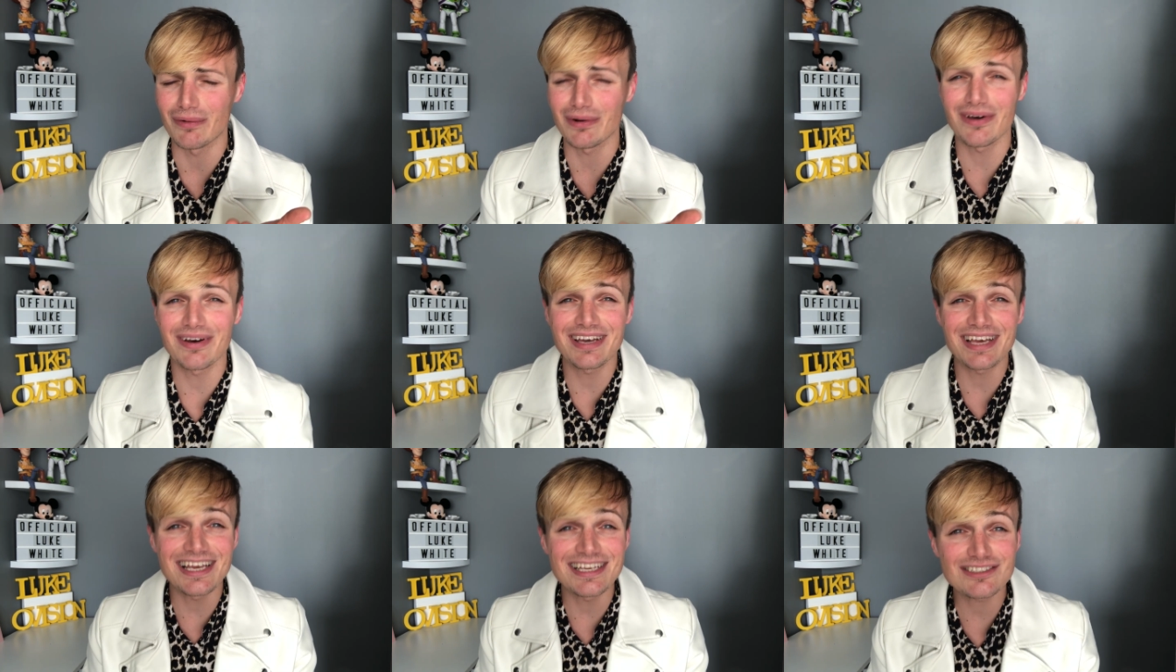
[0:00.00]

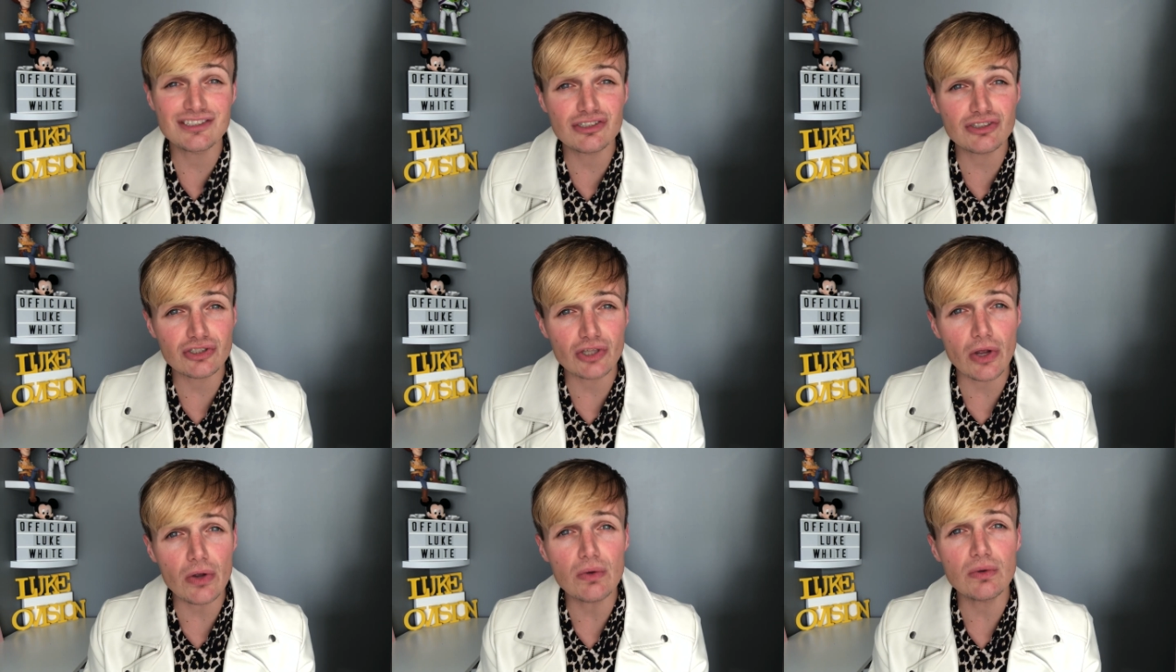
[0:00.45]
Like, it's
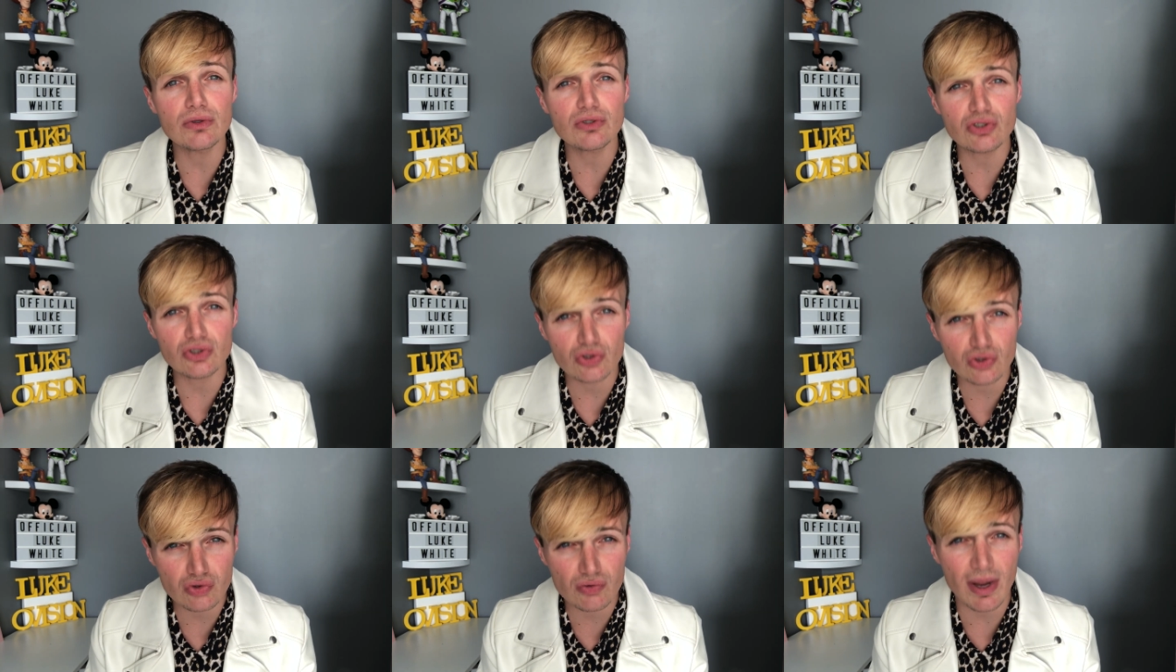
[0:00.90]
so
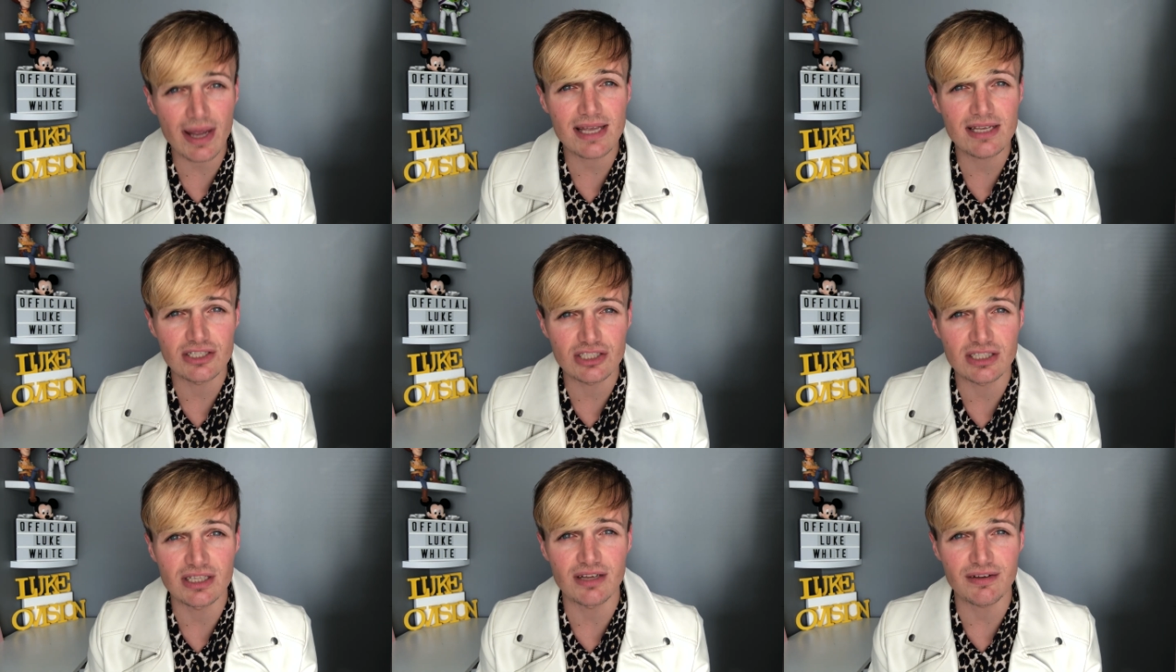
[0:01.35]

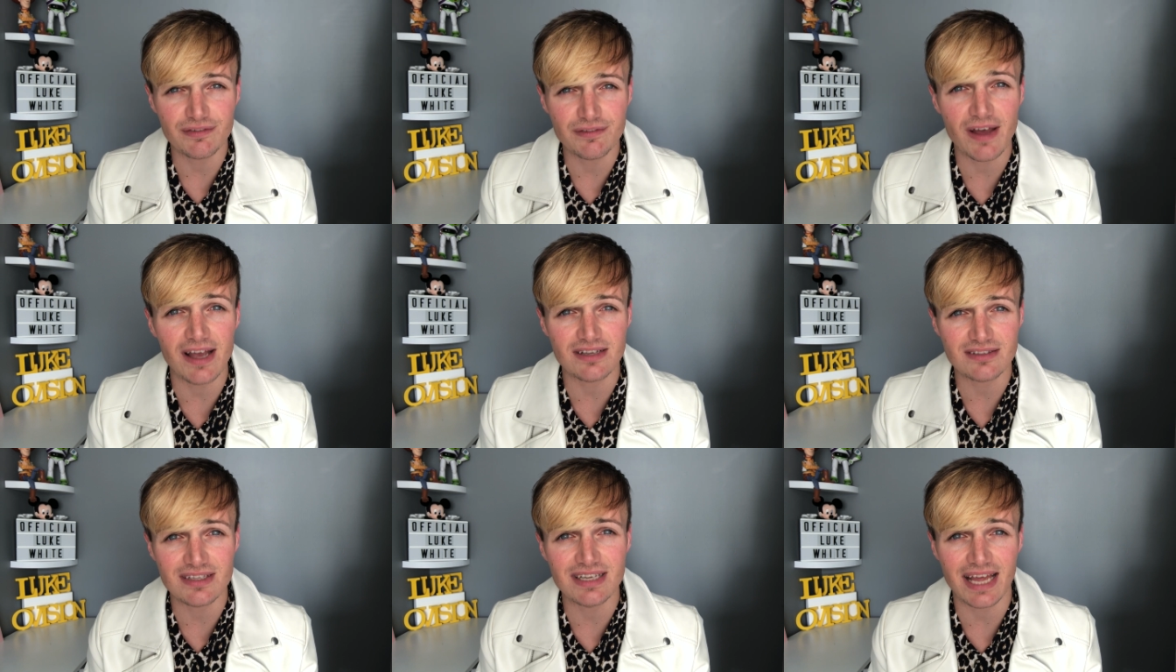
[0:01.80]
strange the
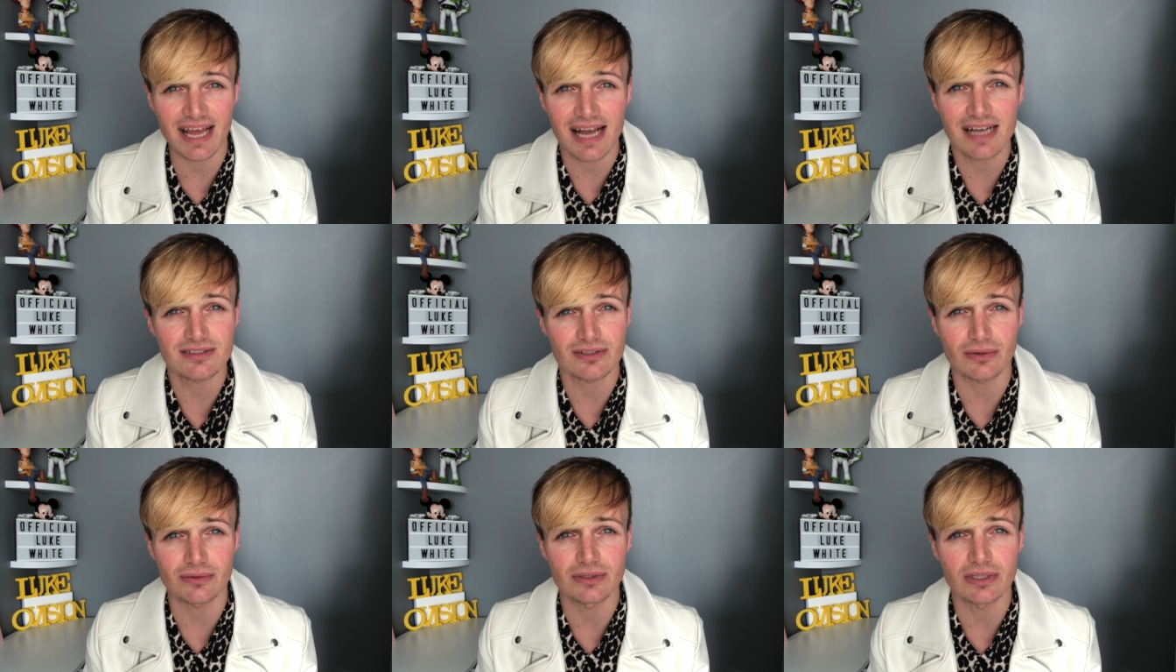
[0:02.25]
effect that it
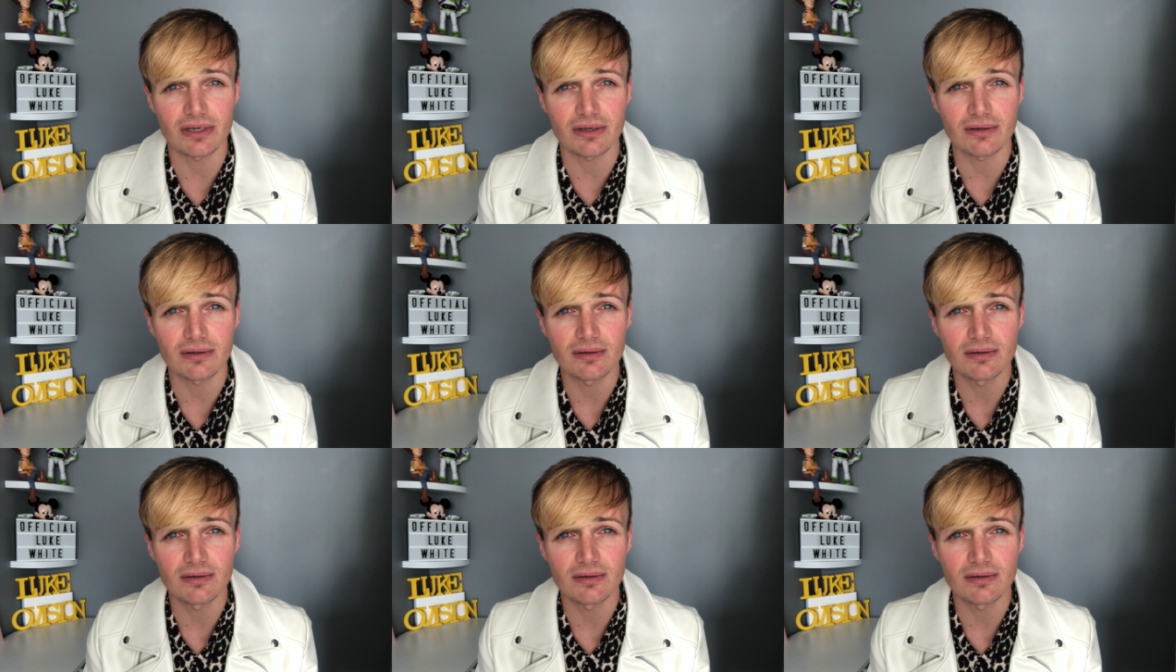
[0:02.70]
has on you.